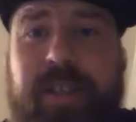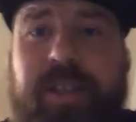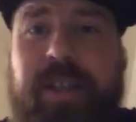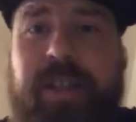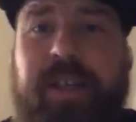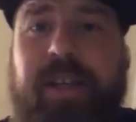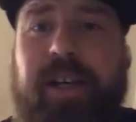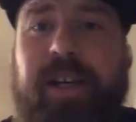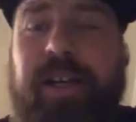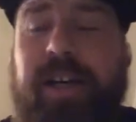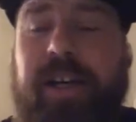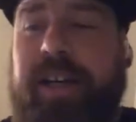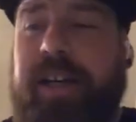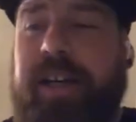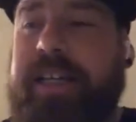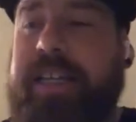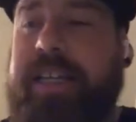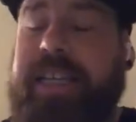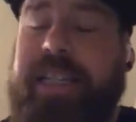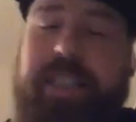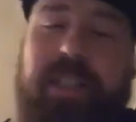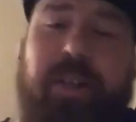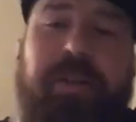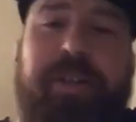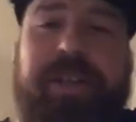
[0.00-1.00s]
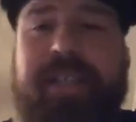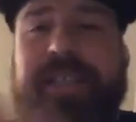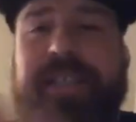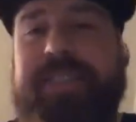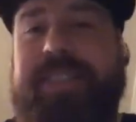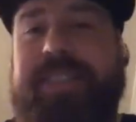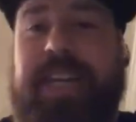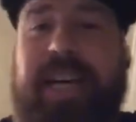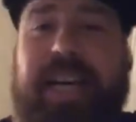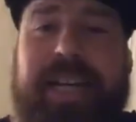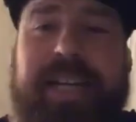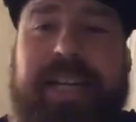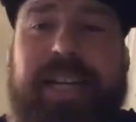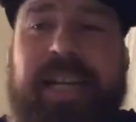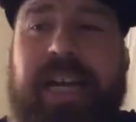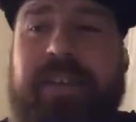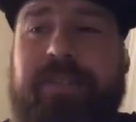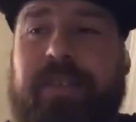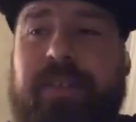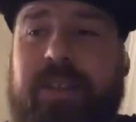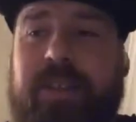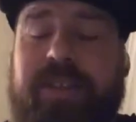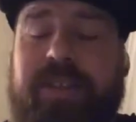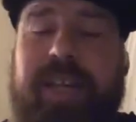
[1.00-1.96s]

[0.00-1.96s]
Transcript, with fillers: Uh, you know, inside and I've